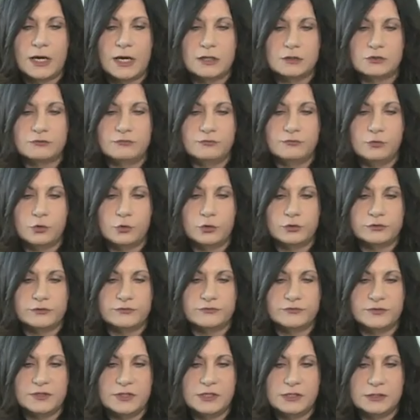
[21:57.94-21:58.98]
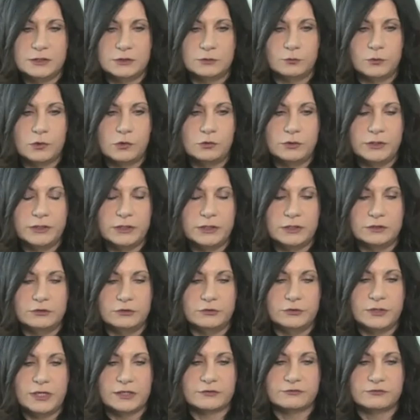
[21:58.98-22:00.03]
I look forward to seeing and enrolling in your
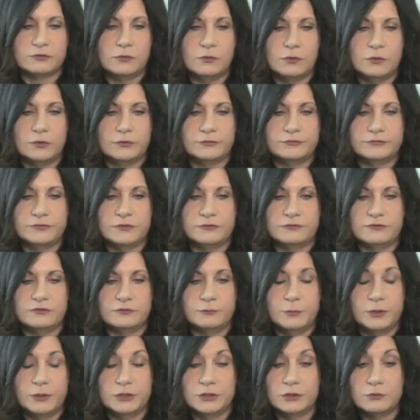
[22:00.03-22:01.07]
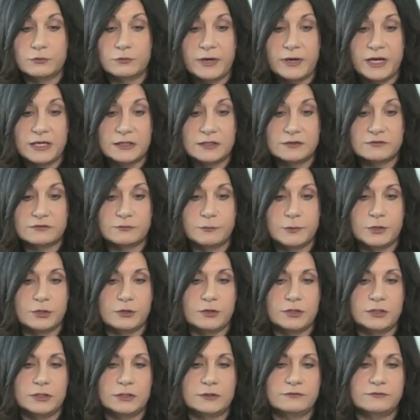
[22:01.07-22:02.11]
next course. This has been a great
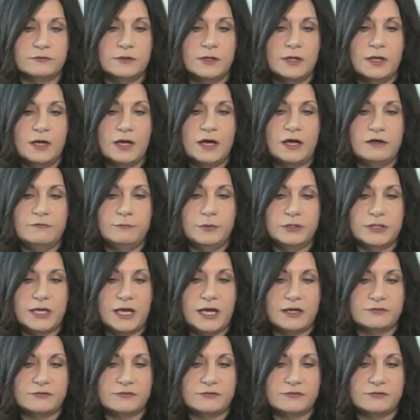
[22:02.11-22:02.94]
experience. I've been